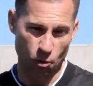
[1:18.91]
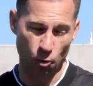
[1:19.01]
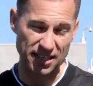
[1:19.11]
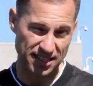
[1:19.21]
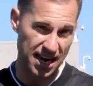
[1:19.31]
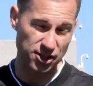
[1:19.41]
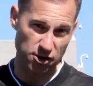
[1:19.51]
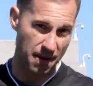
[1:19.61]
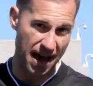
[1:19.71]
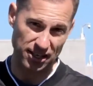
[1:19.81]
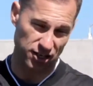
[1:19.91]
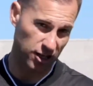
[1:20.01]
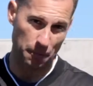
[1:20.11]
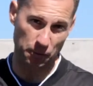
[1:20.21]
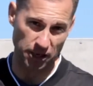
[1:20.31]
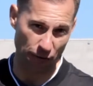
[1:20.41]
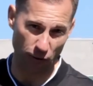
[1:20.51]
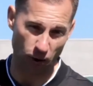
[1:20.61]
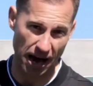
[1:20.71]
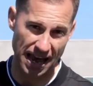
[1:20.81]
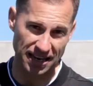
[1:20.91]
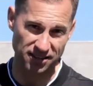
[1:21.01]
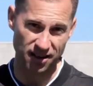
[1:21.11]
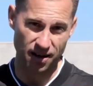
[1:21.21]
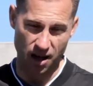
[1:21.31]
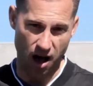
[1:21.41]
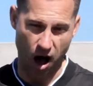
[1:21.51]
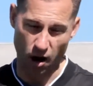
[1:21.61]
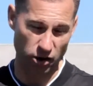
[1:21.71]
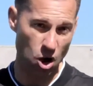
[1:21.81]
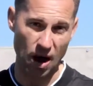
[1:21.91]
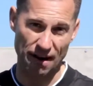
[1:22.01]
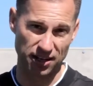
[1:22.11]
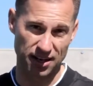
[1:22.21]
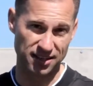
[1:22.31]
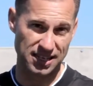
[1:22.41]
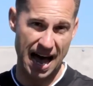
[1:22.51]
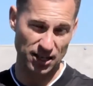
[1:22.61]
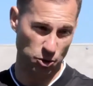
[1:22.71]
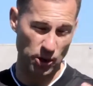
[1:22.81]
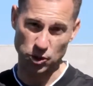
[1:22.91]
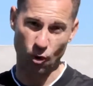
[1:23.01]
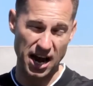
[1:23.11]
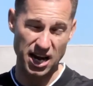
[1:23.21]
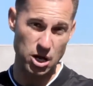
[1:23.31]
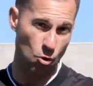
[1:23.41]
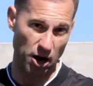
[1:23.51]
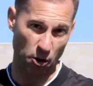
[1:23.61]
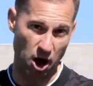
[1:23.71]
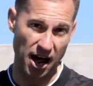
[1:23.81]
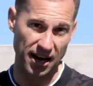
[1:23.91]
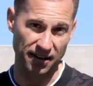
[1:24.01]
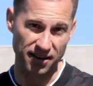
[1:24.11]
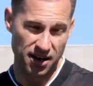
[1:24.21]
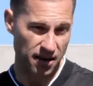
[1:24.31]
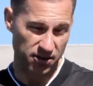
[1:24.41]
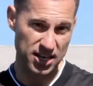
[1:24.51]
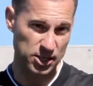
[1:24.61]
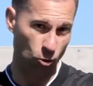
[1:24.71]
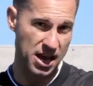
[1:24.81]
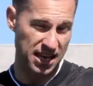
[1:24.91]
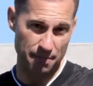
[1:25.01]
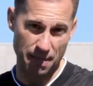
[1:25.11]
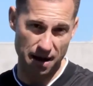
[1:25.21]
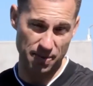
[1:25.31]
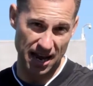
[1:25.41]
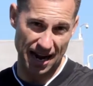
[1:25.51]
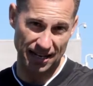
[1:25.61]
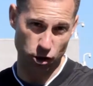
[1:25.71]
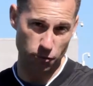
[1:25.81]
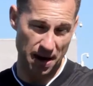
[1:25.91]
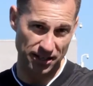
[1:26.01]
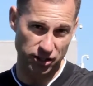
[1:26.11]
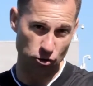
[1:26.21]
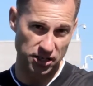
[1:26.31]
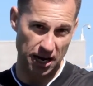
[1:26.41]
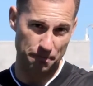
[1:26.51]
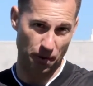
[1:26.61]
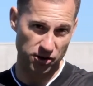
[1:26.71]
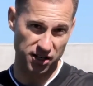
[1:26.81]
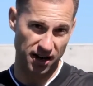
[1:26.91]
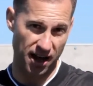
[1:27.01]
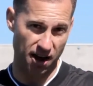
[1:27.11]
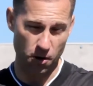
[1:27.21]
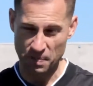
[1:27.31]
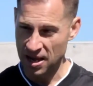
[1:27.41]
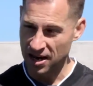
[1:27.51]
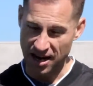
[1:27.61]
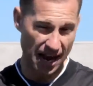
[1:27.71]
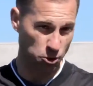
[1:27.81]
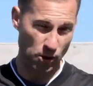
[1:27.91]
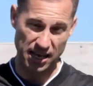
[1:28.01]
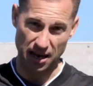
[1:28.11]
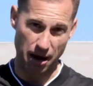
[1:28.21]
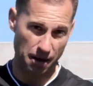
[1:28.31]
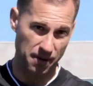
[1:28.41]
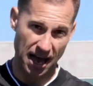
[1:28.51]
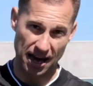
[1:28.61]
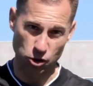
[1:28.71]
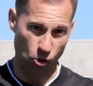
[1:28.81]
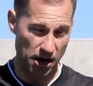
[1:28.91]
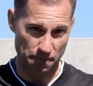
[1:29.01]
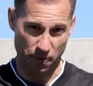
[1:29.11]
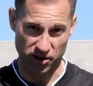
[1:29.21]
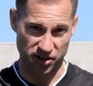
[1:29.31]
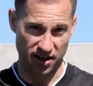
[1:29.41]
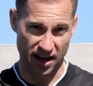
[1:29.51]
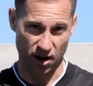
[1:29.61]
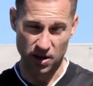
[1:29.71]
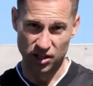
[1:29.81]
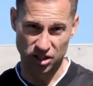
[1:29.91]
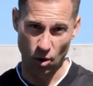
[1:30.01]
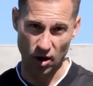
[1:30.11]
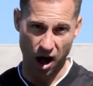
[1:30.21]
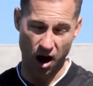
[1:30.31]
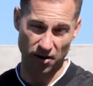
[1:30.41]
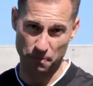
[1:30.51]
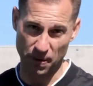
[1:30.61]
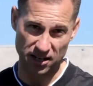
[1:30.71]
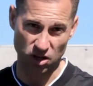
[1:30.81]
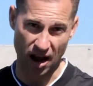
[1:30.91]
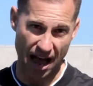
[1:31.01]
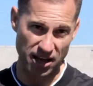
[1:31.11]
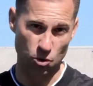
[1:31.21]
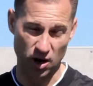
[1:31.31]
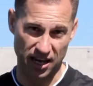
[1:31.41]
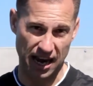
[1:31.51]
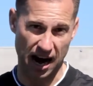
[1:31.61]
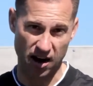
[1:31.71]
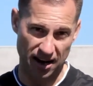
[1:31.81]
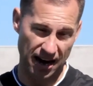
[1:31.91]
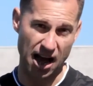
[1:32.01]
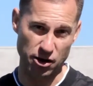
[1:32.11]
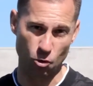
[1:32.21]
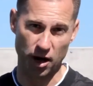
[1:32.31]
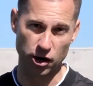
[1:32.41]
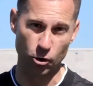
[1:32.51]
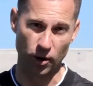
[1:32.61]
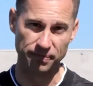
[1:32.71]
we teach you mesh a couple different ways. All you have to decide is which way do you want to run it. This week it might be out of 2 by 2 10 personnel. Next week it might be out of 20 personnel. So it all depends on how you want to carry it and how you want to do